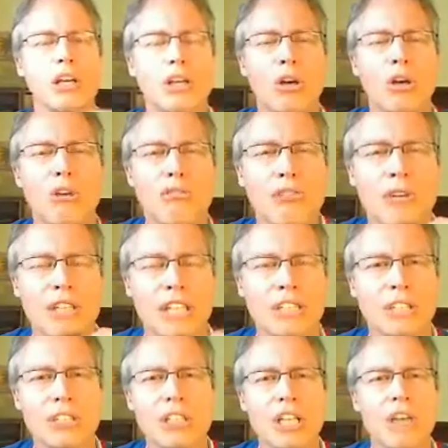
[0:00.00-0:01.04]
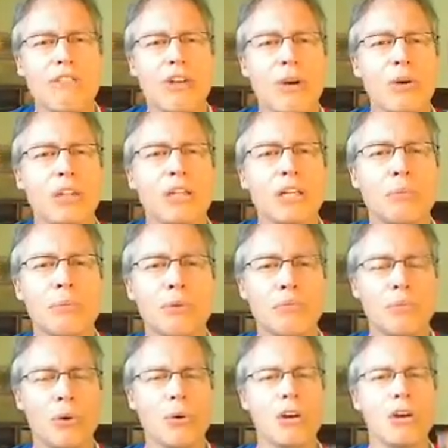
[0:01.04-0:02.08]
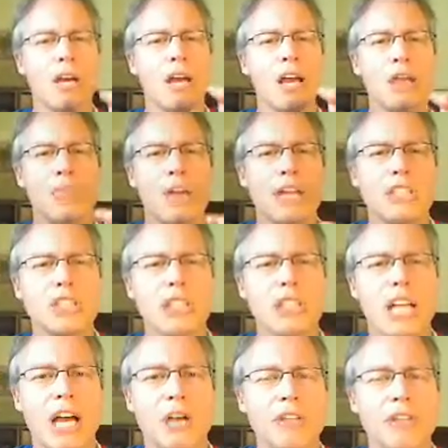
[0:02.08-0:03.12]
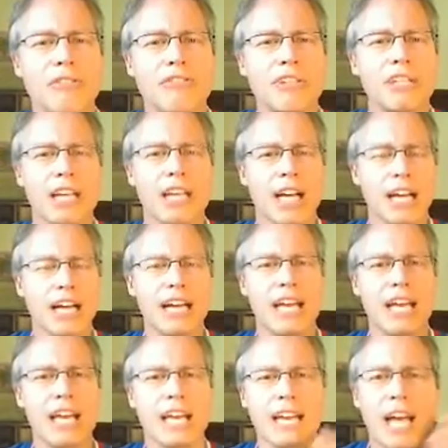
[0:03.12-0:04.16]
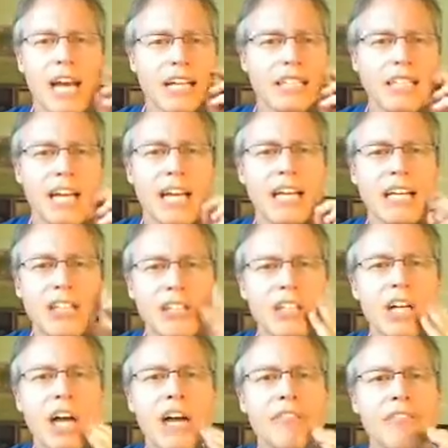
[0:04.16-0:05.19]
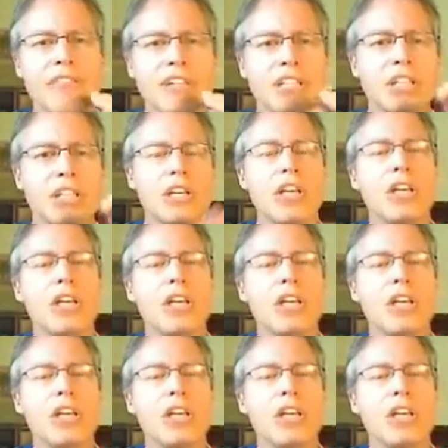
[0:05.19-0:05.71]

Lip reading: Go for it. Let yourself go a little bit more. Imagine now you're feeling like an 8 out of 10 in your confidence.